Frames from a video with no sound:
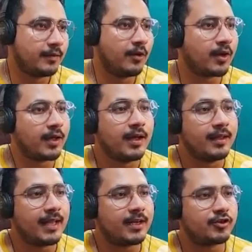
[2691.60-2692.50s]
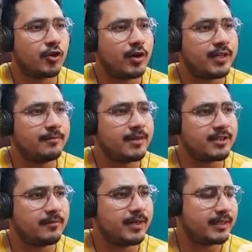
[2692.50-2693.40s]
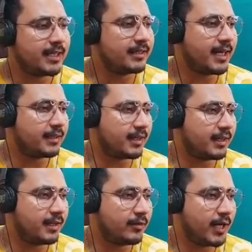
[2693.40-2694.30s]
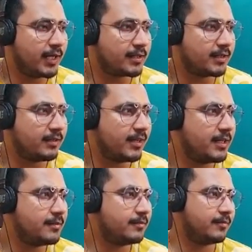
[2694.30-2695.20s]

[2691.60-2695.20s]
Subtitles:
Okay, that shorting measurement thing that you understand, right?